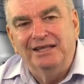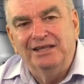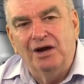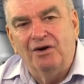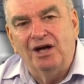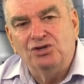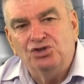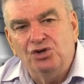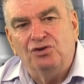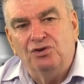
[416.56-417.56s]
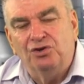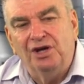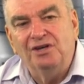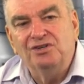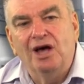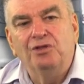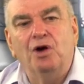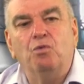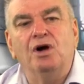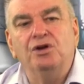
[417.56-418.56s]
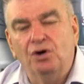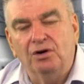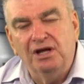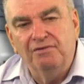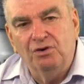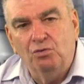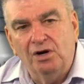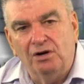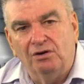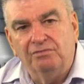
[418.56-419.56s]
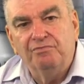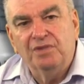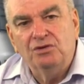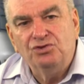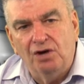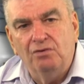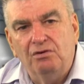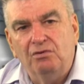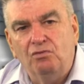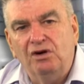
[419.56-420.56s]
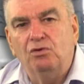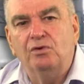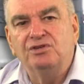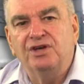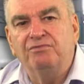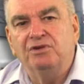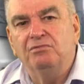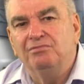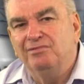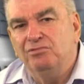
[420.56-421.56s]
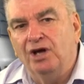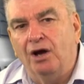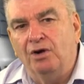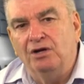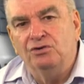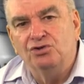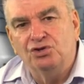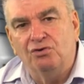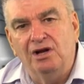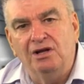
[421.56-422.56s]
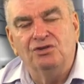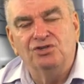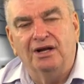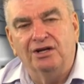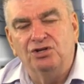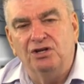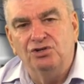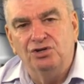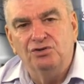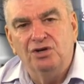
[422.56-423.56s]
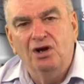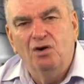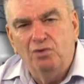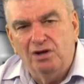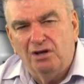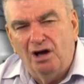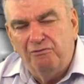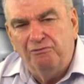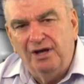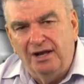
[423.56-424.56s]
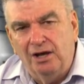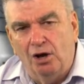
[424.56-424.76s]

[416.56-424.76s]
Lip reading: there are certain things that we're not even aware of. So we always have to go into screening and selection issues with a fairly